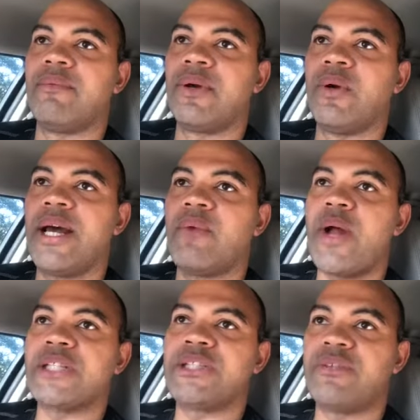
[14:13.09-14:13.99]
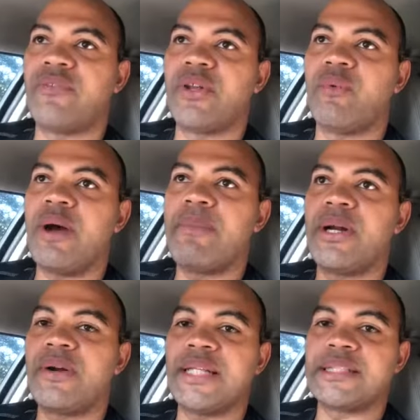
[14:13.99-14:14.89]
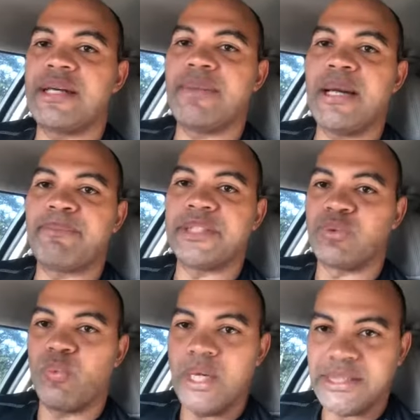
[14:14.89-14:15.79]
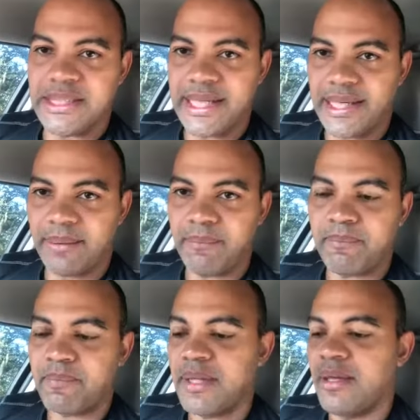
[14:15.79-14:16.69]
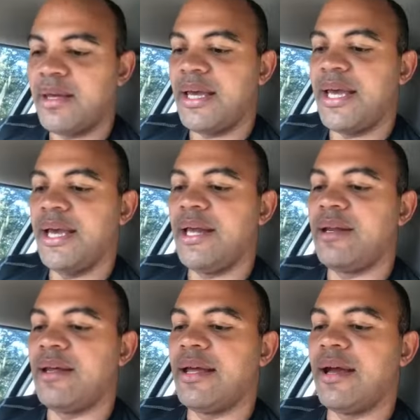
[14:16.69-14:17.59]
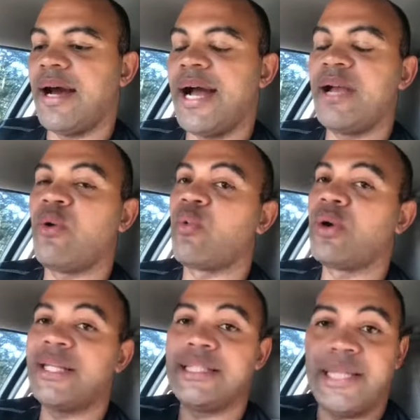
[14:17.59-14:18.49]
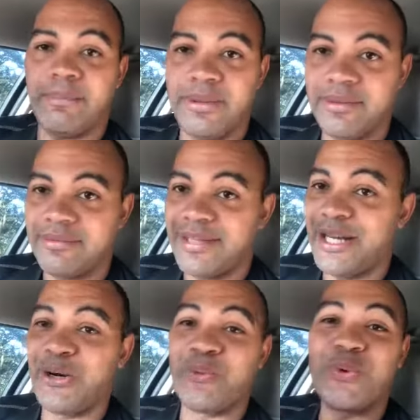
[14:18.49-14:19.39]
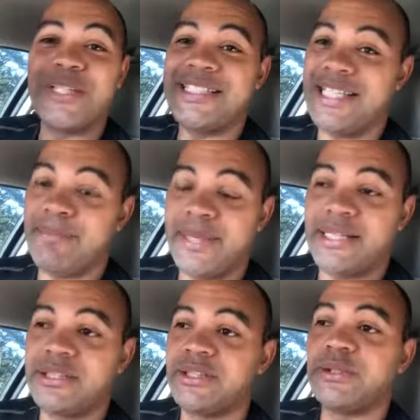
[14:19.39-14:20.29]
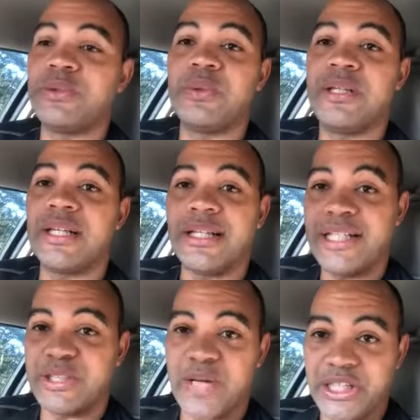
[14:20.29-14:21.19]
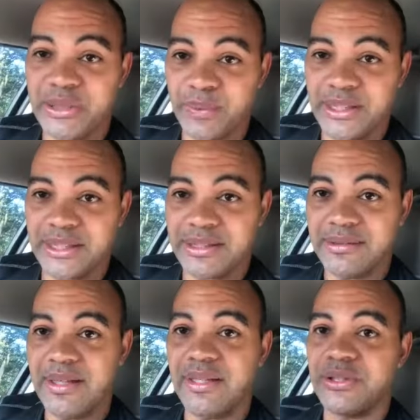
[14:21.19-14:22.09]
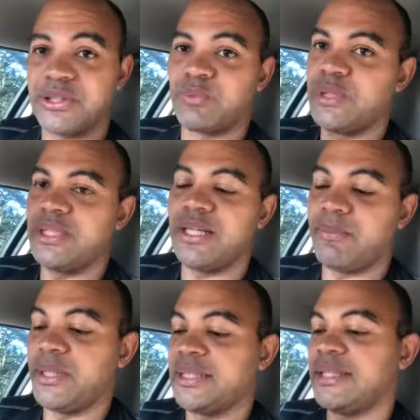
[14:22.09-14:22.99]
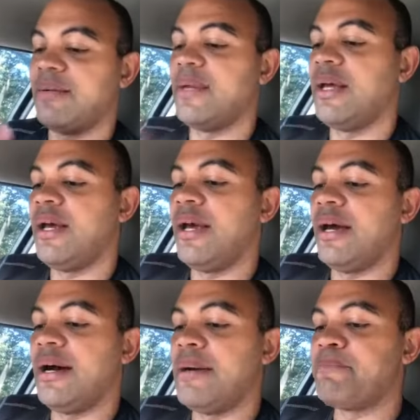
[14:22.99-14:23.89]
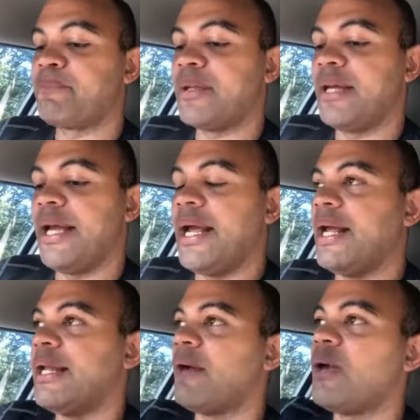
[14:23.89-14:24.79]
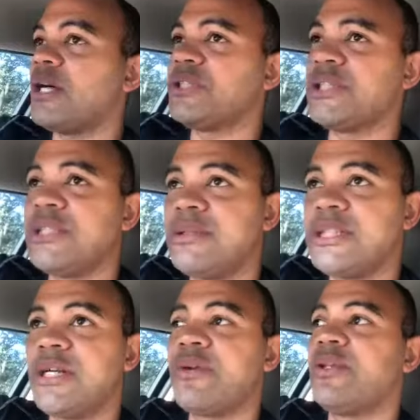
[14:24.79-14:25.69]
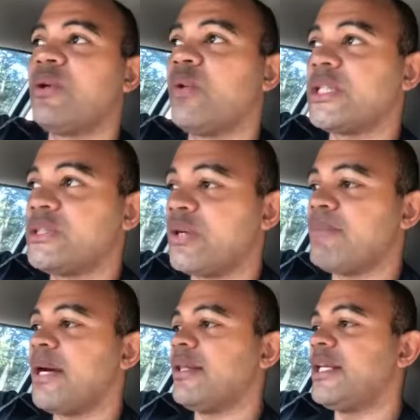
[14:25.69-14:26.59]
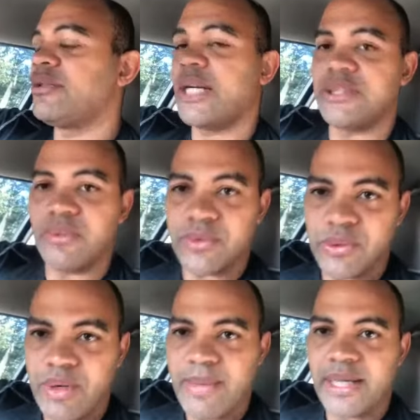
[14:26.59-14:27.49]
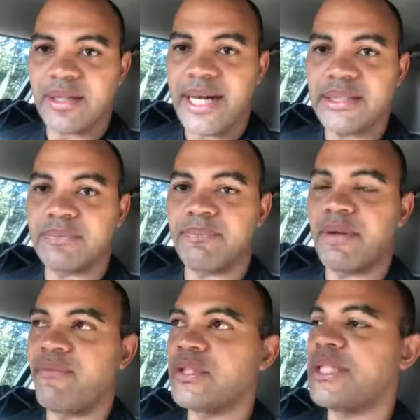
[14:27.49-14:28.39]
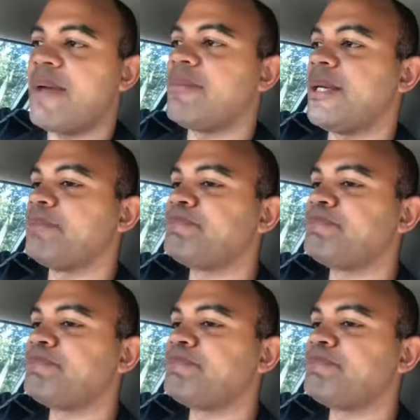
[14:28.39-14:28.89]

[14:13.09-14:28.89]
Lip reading: go ahead and register for the webinar that's coming up this Wednesday. And I go really deep into lead attraction with this. So it's really going to help you guys out. And I want to also share with you a quick story about lead attraction. So one of my clients first came to me,